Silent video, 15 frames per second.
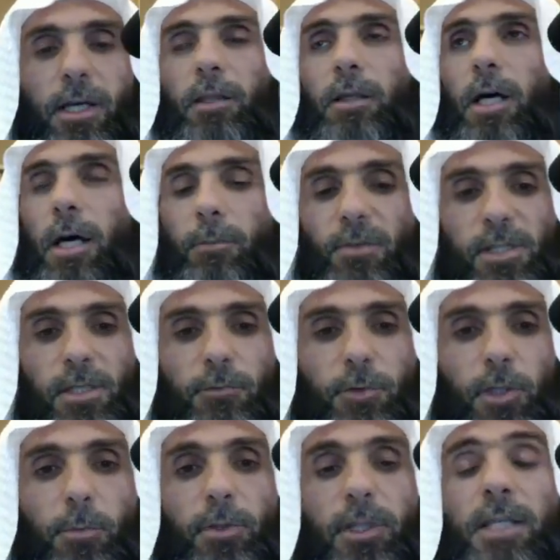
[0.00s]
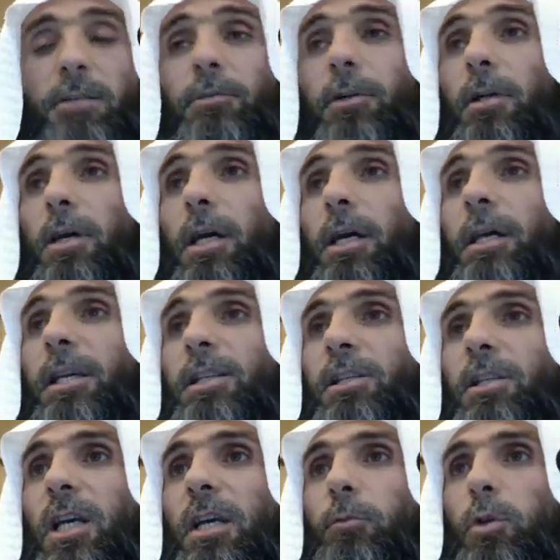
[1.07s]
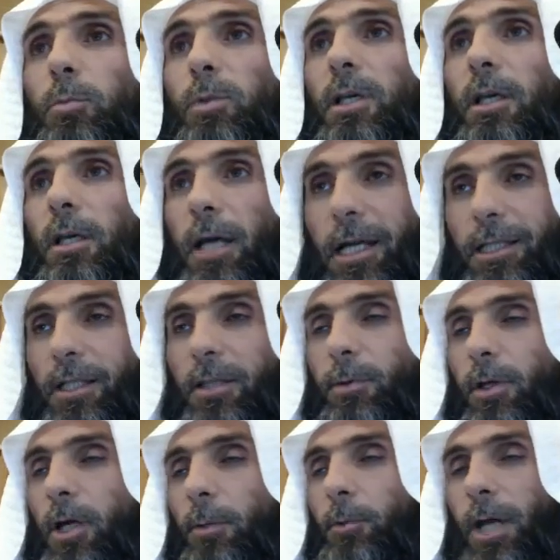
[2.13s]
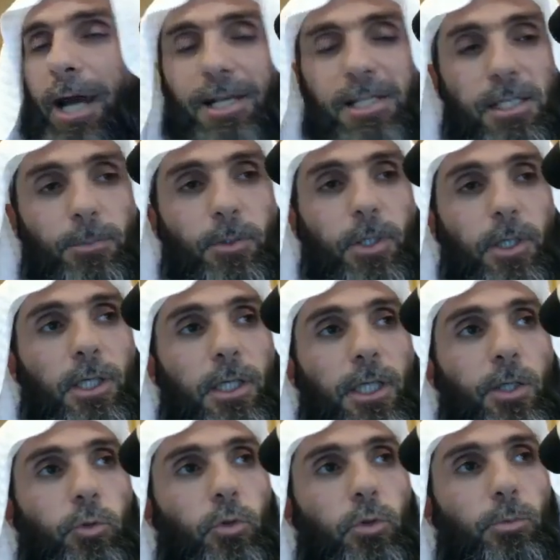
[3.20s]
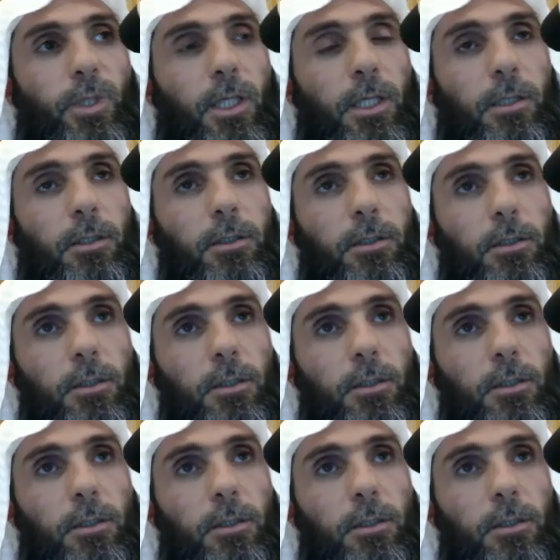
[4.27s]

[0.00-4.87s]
And obviously for the believer, his grave will be, Hadith Bara ibn Azib, it will be